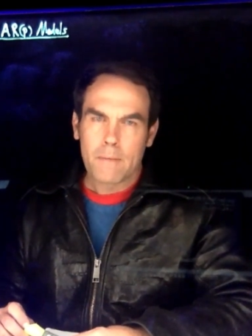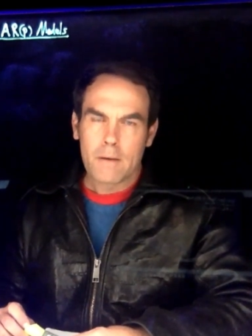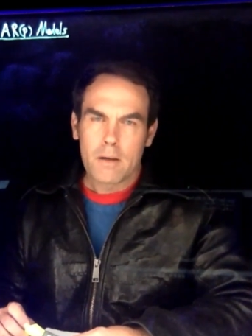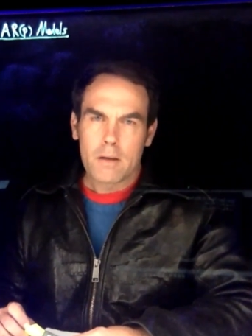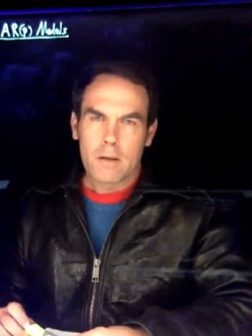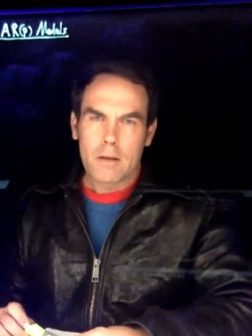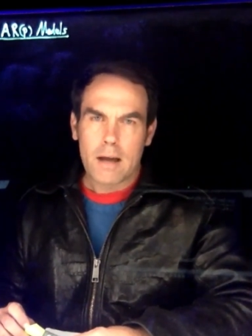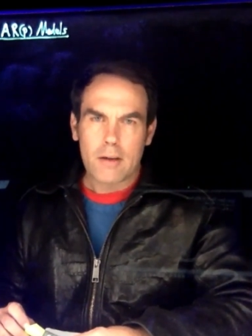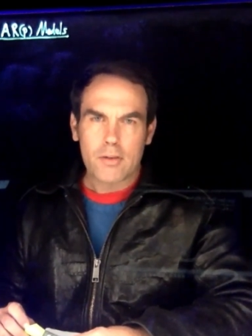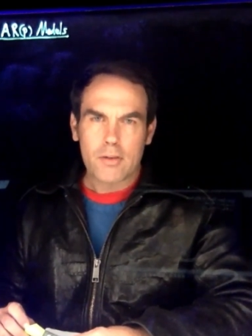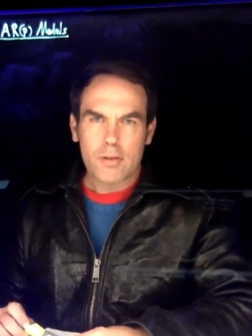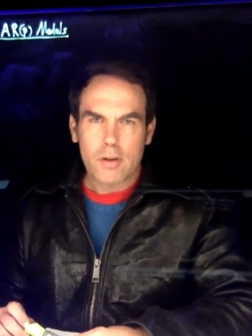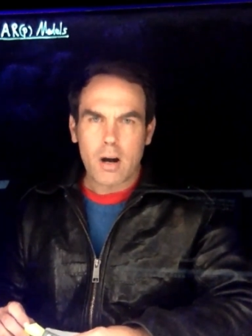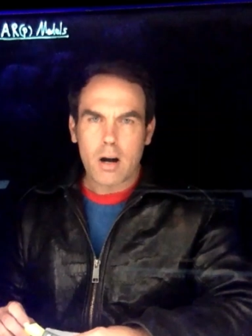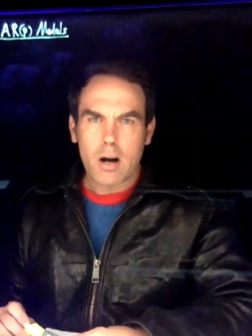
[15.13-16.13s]
Now to
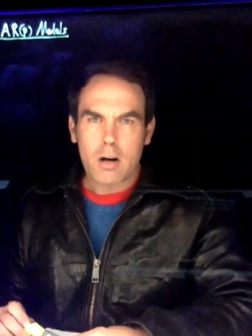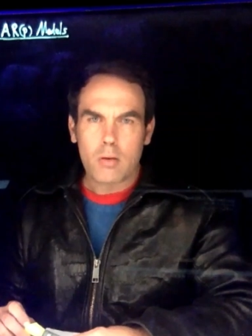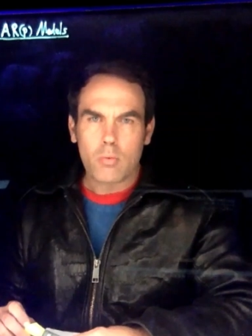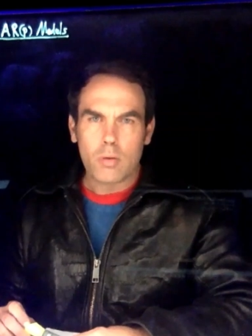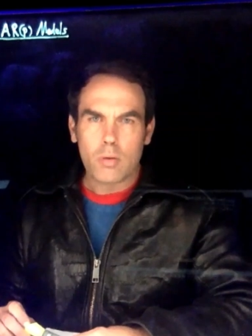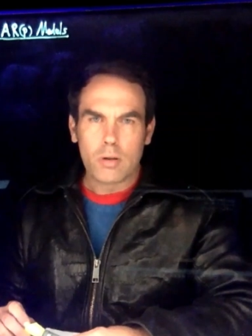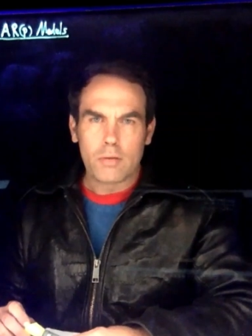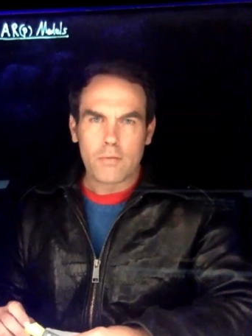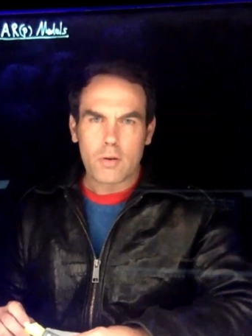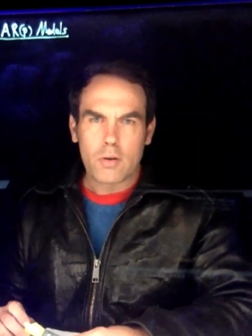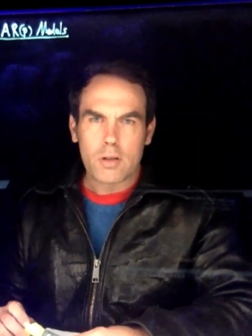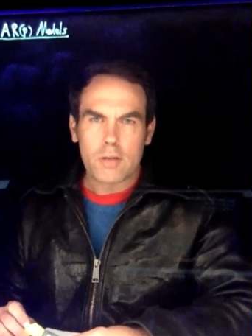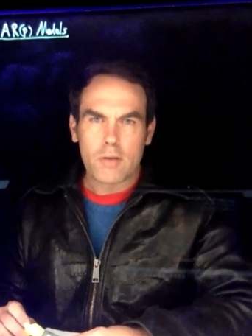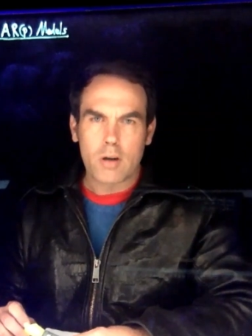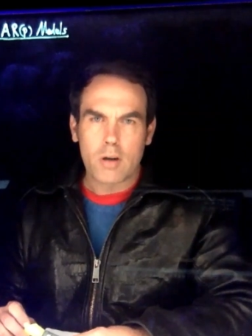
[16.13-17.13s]
start, we'll first
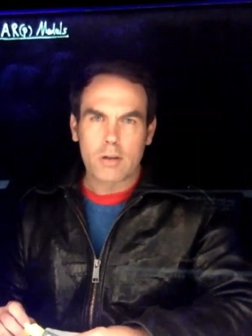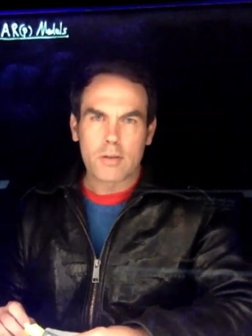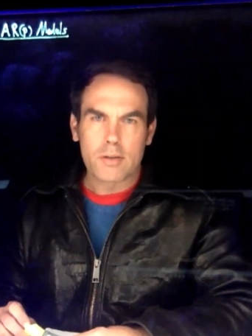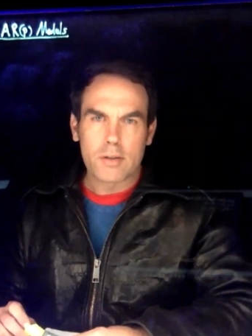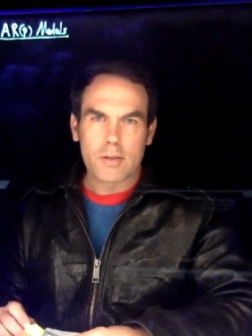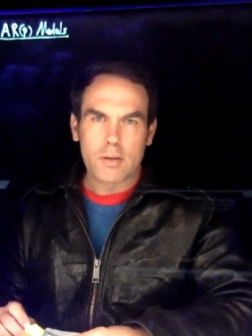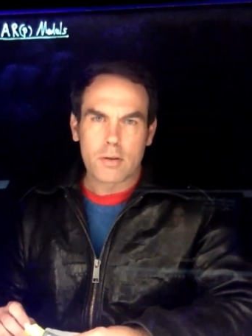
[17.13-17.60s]
of all consider